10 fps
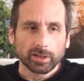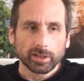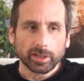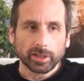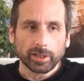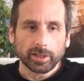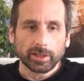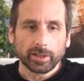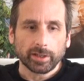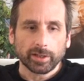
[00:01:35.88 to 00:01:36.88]

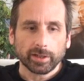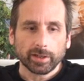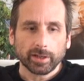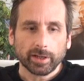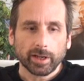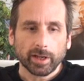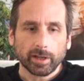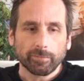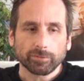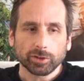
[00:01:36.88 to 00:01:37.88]
The
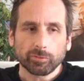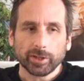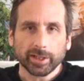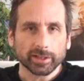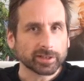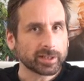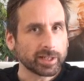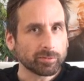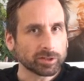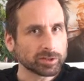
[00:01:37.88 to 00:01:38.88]
floating
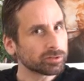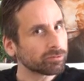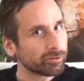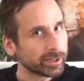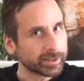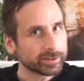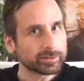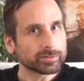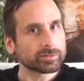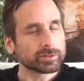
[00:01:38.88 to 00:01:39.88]
city was a real